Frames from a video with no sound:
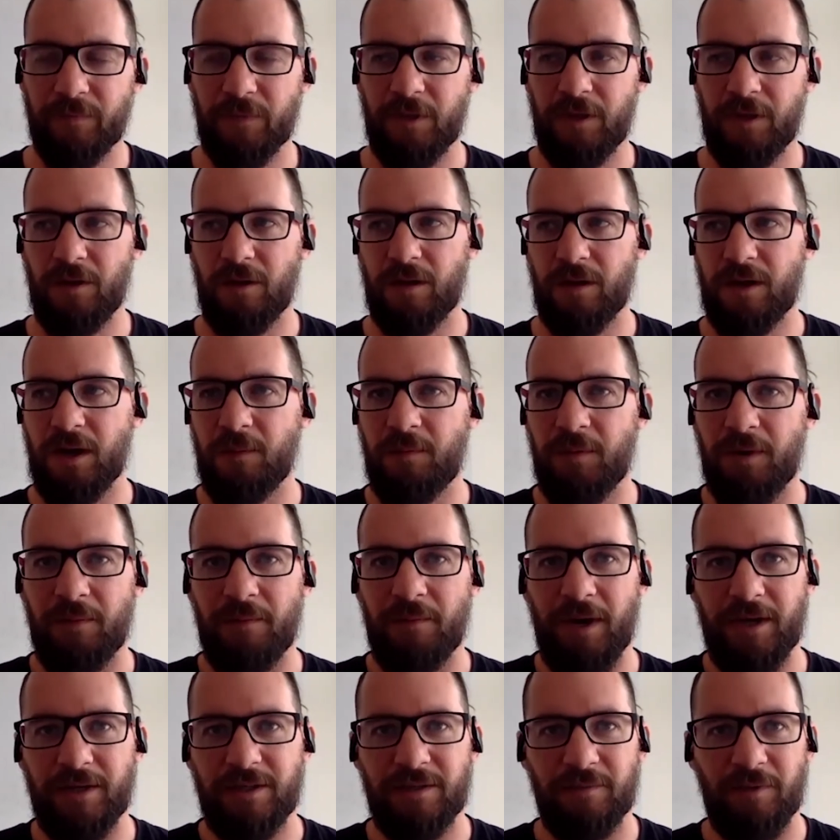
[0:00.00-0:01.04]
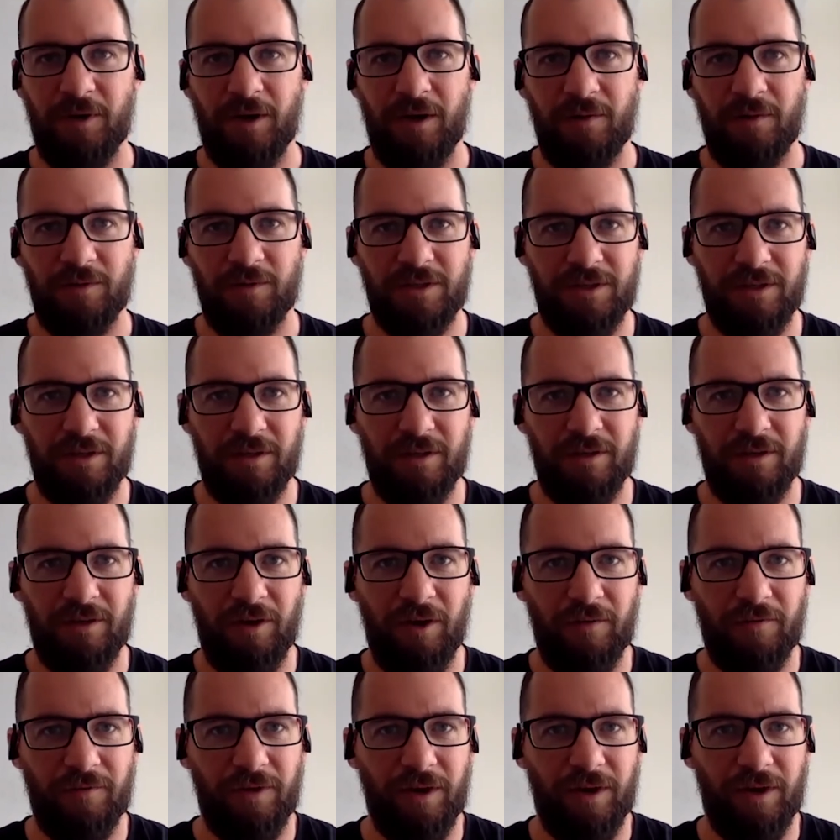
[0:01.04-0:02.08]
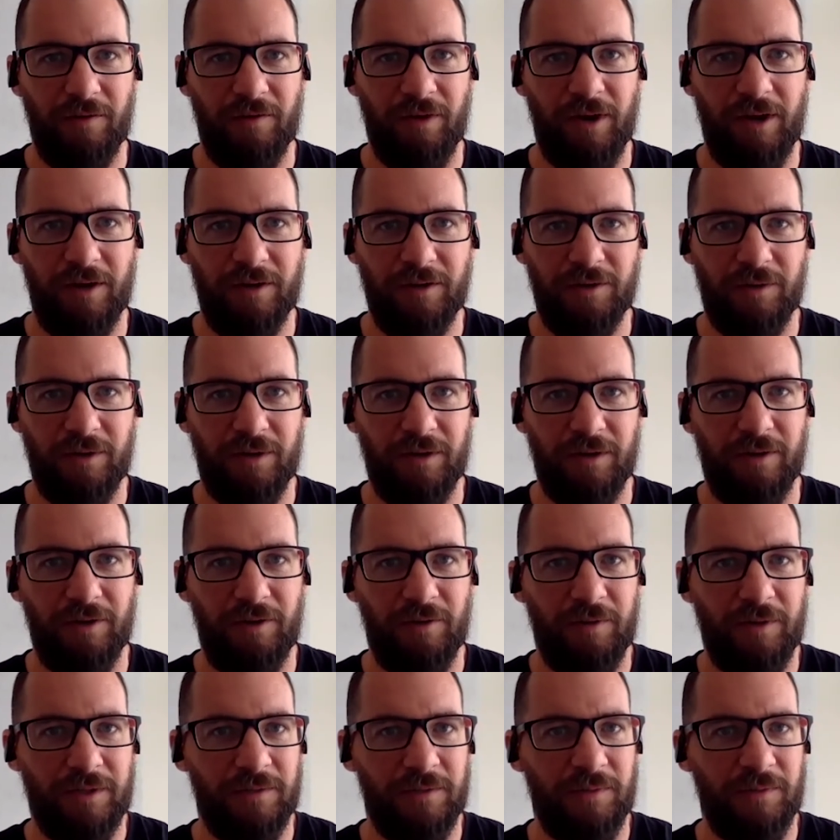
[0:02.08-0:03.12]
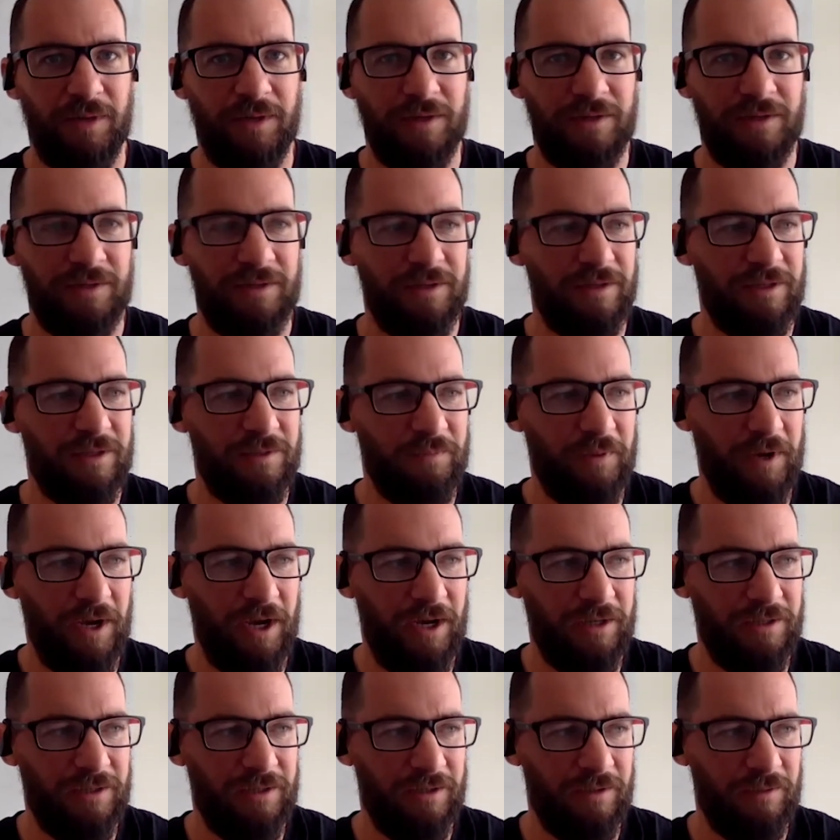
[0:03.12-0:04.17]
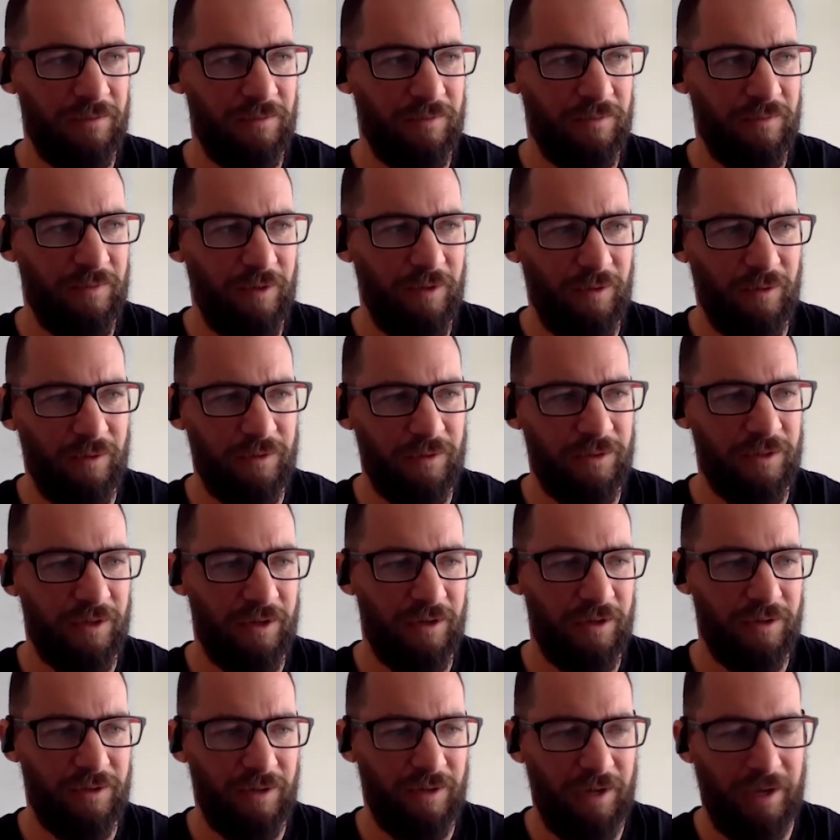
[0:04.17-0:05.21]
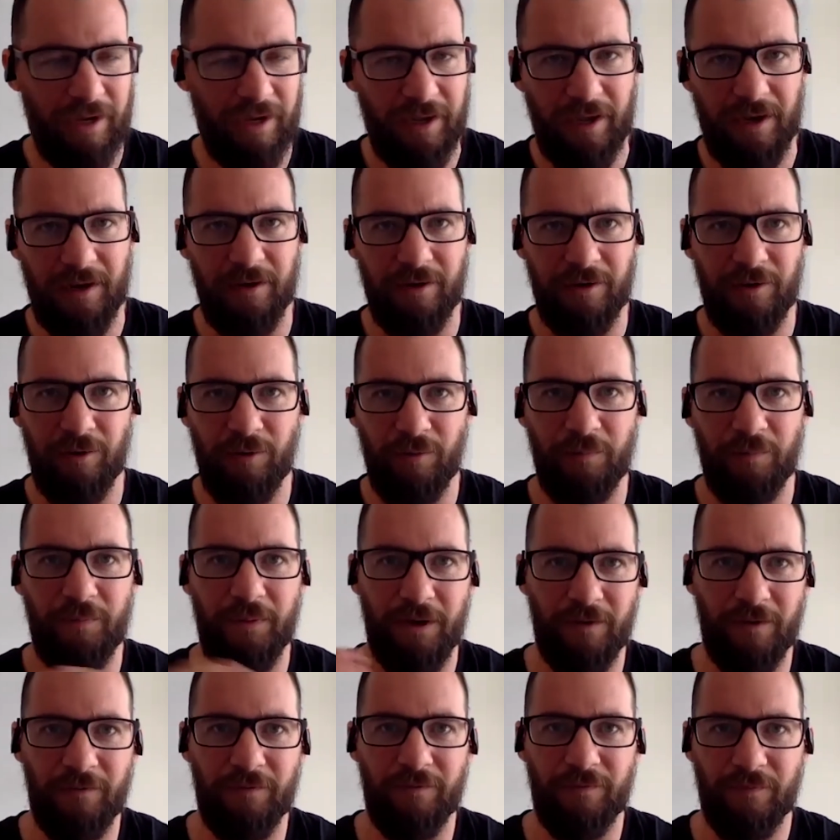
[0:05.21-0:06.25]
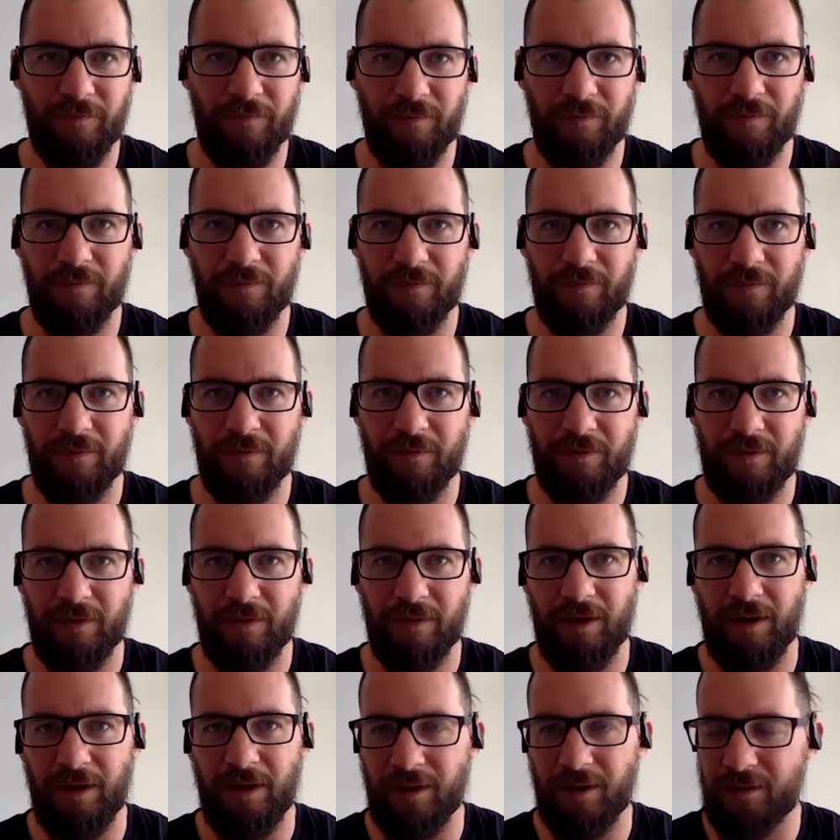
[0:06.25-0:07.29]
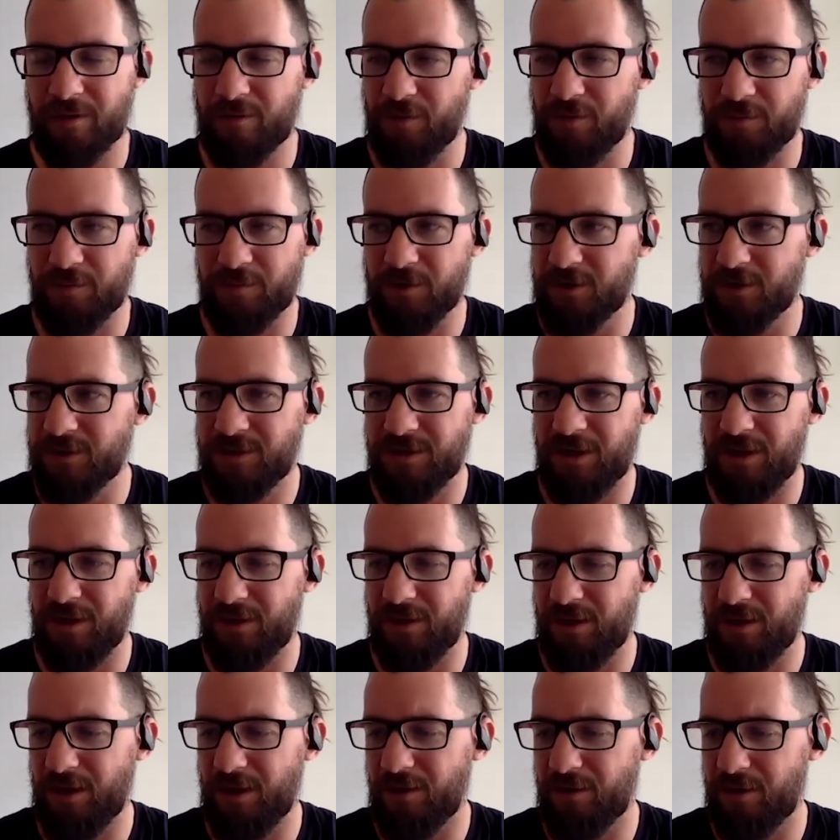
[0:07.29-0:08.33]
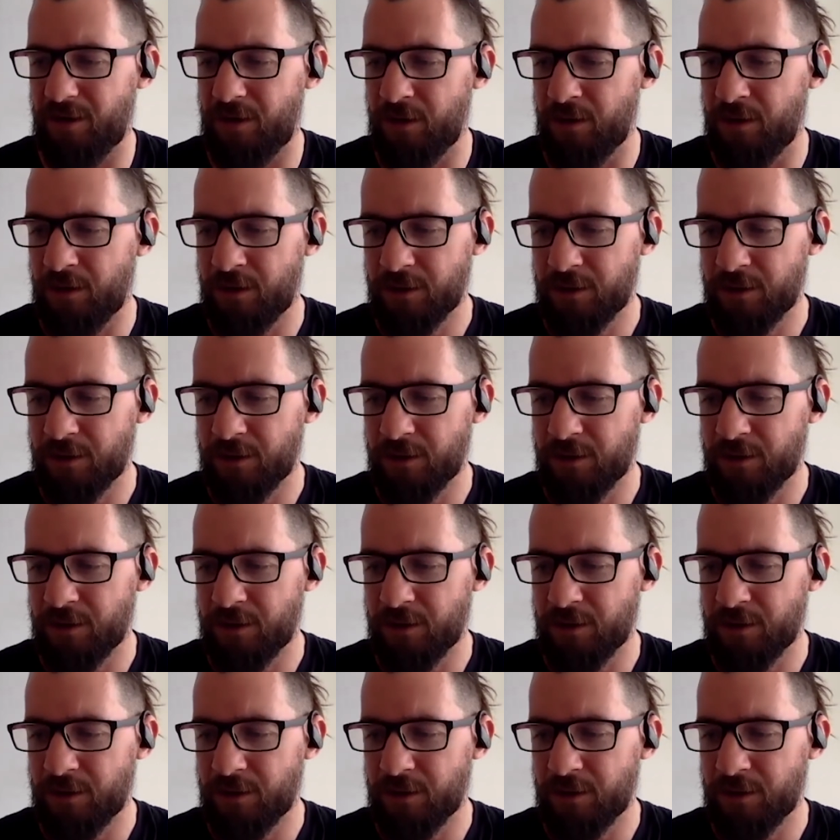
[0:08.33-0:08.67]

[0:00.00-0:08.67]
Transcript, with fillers: you know, a couple of mates of mine were still hovering around doing little bits and pieces in the space. And we also sort of like had a little bit of uh, crypto sitting there. And